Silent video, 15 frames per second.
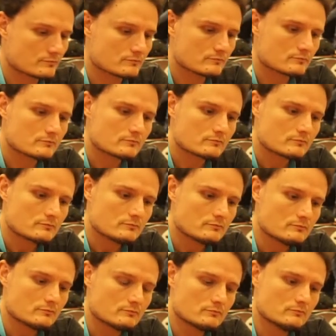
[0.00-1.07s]

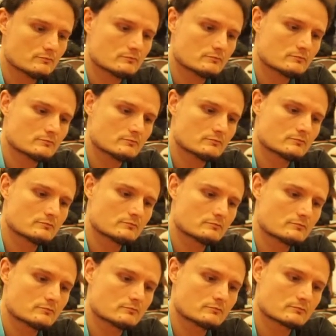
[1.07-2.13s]

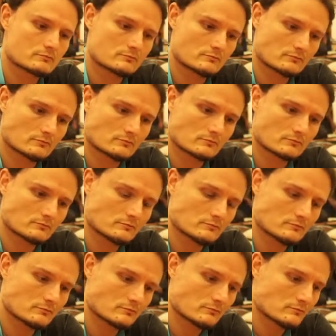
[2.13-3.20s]

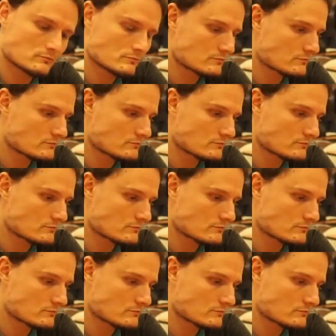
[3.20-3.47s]
(not speaking)